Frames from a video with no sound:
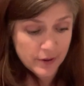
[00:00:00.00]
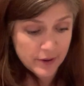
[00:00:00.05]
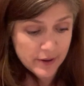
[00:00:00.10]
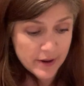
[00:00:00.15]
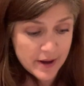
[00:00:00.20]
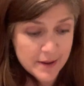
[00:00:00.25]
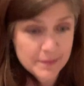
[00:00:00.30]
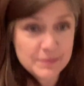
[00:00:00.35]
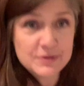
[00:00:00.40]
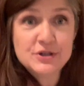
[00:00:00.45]

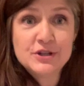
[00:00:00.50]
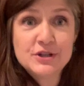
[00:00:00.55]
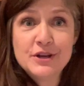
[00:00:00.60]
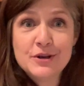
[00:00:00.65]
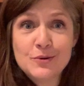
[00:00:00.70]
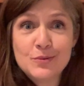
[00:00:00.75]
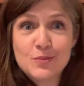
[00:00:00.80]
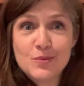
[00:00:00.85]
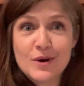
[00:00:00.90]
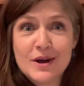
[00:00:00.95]
up,
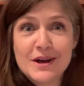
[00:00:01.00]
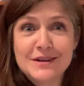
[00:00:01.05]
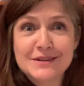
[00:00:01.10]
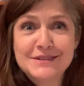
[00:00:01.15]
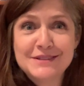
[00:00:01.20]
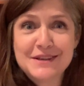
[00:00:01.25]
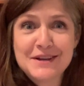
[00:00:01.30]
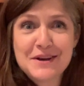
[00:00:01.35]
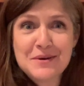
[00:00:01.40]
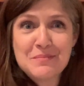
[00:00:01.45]
she
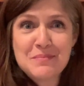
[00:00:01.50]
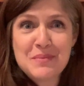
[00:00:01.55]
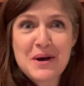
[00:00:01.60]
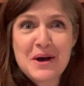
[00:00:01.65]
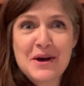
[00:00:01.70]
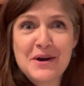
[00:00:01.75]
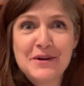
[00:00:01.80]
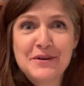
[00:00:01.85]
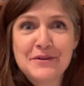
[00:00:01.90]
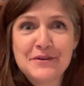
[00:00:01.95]
was a
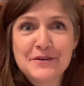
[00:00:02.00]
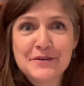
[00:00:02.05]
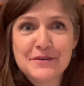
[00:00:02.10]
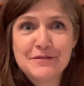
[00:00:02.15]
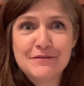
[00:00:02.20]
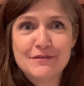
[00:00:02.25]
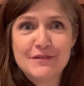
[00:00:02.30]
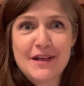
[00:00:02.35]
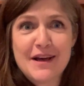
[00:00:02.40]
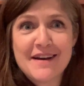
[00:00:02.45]

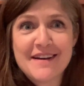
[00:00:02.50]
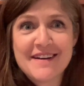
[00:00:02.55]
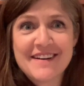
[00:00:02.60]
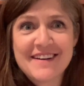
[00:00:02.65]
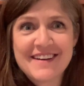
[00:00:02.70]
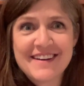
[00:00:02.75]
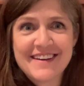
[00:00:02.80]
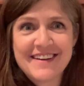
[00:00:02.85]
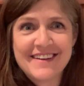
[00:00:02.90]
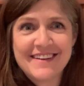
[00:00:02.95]

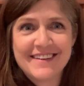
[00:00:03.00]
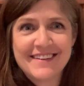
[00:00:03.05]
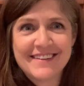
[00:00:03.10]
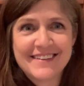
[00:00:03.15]
butterfly.